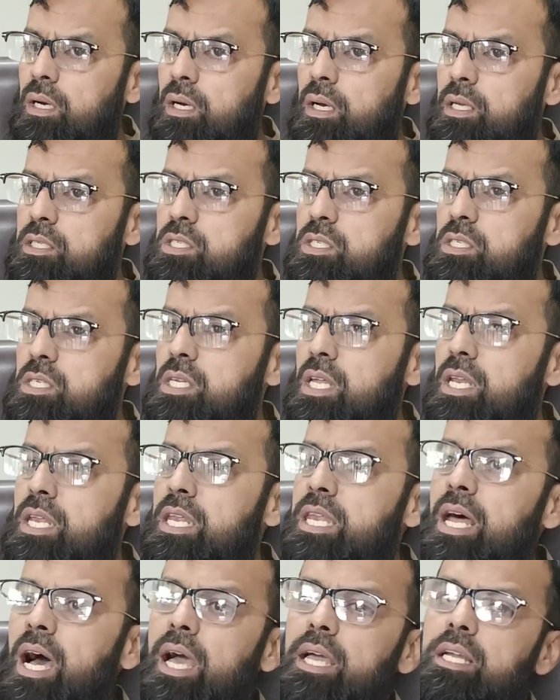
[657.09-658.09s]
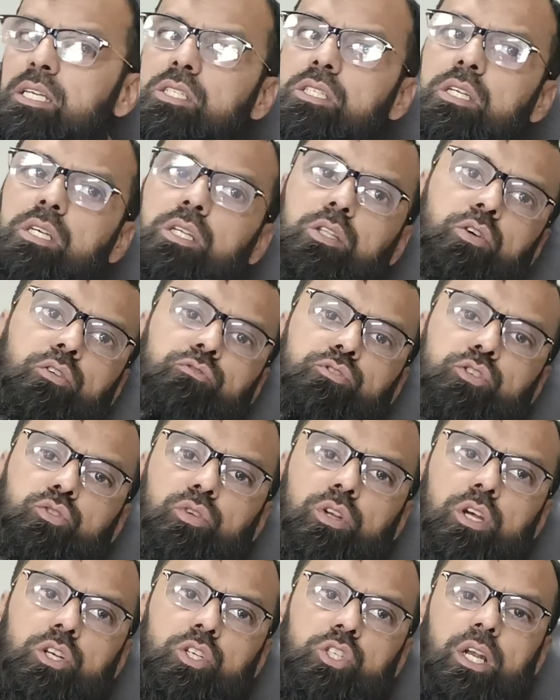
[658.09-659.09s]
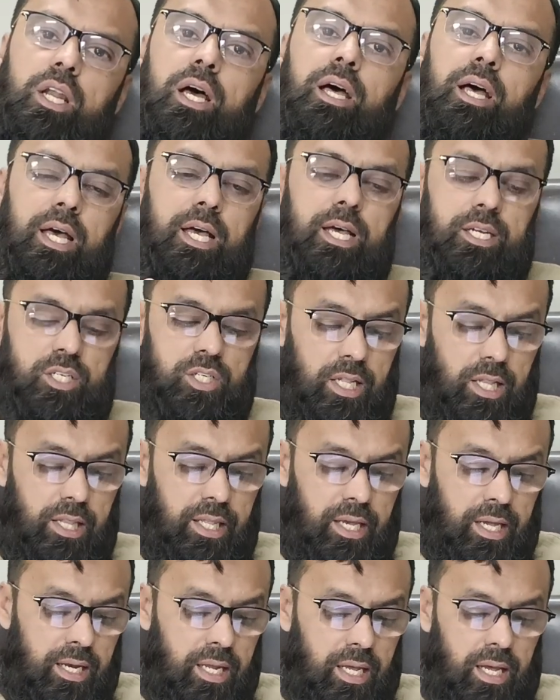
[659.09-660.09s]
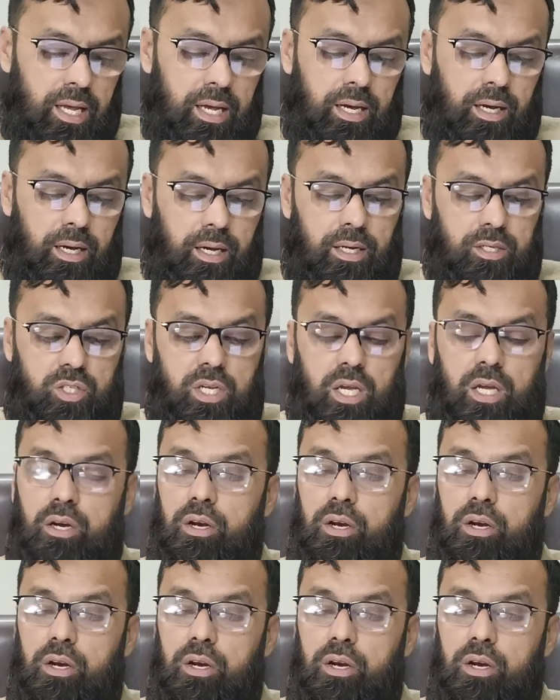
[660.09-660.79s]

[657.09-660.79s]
It's 19th of June, inshallah. Till then, take